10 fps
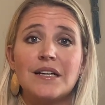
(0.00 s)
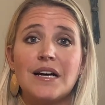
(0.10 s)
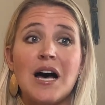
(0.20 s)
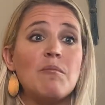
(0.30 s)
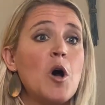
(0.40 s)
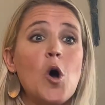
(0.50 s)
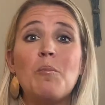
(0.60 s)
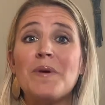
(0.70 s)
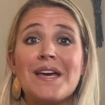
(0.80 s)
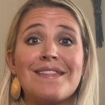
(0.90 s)
I'm
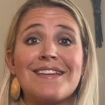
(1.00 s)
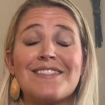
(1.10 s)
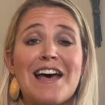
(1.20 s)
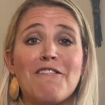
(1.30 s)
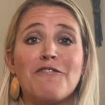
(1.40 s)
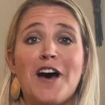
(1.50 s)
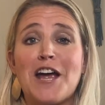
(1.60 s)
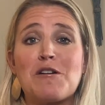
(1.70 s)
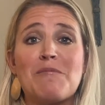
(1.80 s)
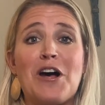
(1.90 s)
hoping that that
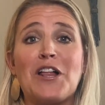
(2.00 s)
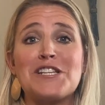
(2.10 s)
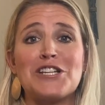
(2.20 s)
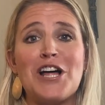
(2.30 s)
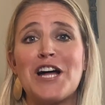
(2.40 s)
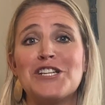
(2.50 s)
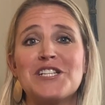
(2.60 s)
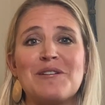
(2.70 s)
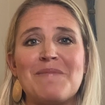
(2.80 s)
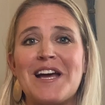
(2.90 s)
fireball is
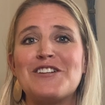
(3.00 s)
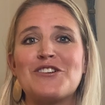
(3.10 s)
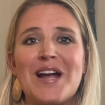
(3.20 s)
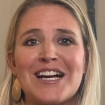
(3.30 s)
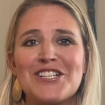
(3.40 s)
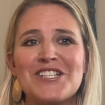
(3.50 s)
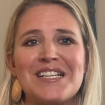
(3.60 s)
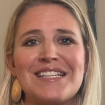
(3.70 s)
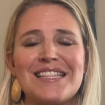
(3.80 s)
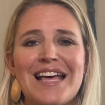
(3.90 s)
launched in my
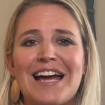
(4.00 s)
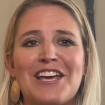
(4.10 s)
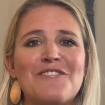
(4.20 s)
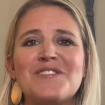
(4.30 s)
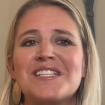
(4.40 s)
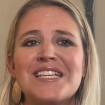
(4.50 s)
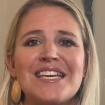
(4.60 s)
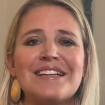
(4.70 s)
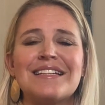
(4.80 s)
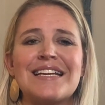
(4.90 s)
direction, that gift is
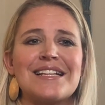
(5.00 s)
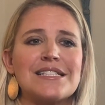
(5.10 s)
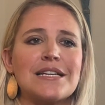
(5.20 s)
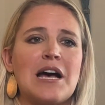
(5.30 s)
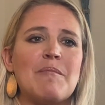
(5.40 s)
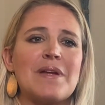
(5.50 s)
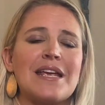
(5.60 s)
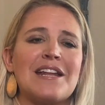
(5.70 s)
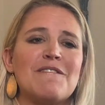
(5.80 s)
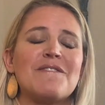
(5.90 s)
healing that's
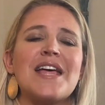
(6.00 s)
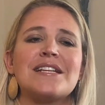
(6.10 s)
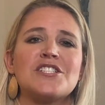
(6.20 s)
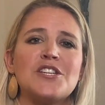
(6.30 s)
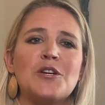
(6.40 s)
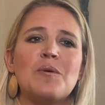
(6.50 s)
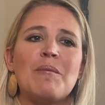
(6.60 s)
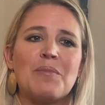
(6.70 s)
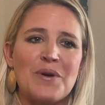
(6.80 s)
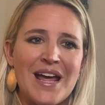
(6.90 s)
coming. And if that's you,
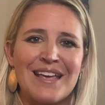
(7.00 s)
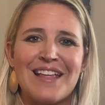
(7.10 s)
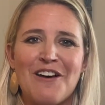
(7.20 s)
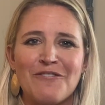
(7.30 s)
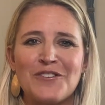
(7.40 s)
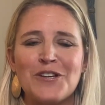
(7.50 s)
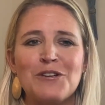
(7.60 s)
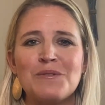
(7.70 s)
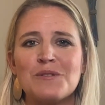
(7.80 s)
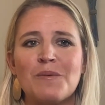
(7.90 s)
I'm praying that for
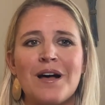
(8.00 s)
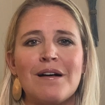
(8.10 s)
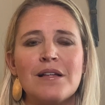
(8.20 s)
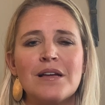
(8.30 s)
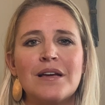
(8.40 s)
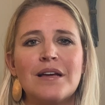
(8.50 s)
you as well.